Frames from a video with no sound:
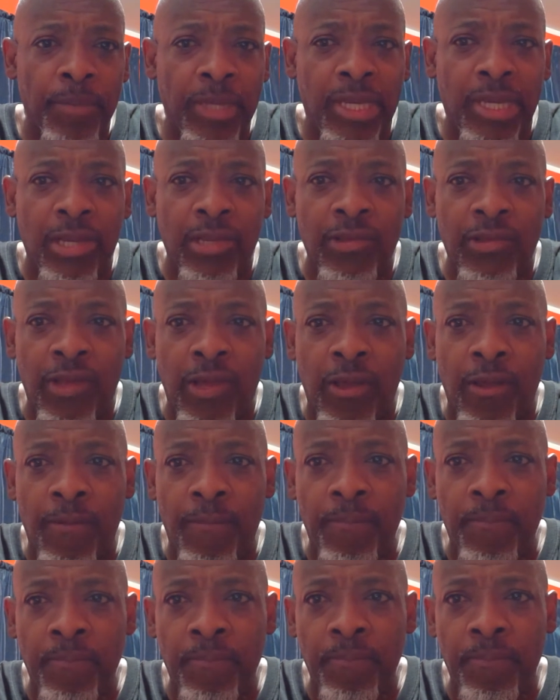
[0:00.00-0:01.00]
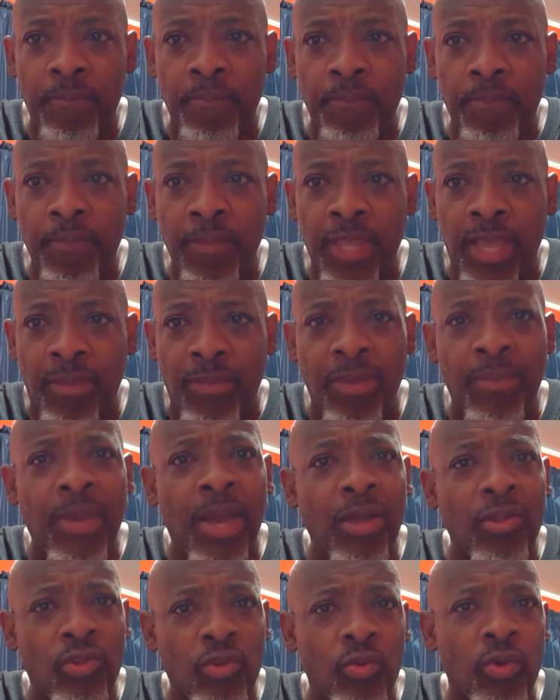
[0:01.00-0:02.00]
because and maybe
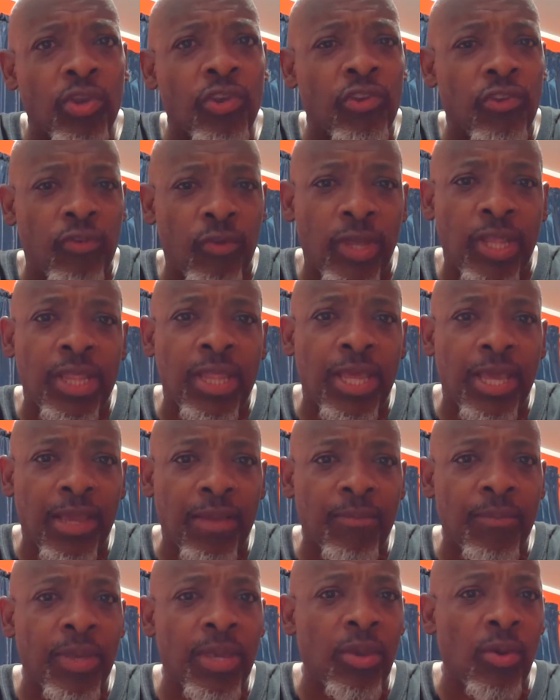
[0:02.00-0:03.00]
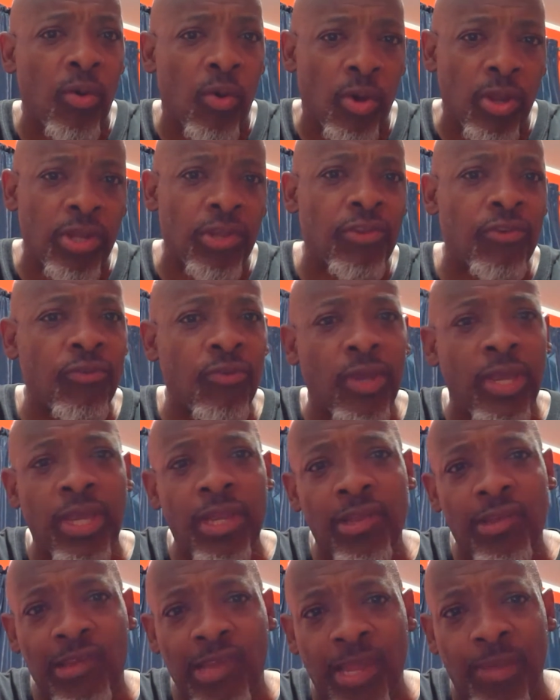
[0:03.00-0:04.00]
I'll do a street thing, me on the
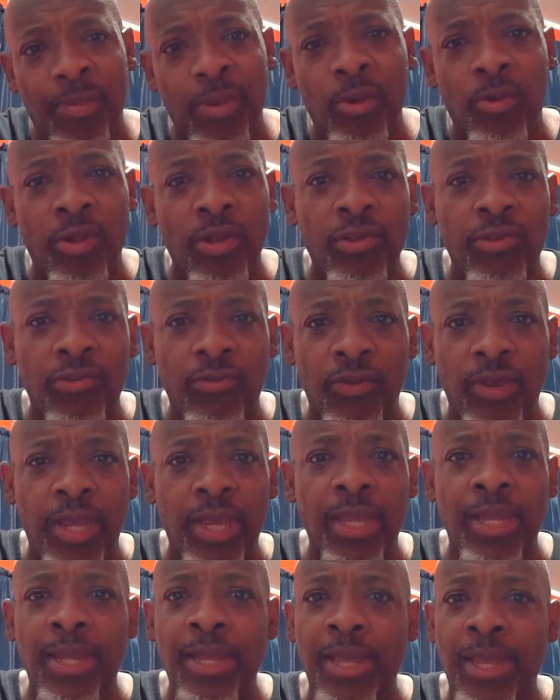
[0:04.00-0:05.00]
street, sleeping on the street,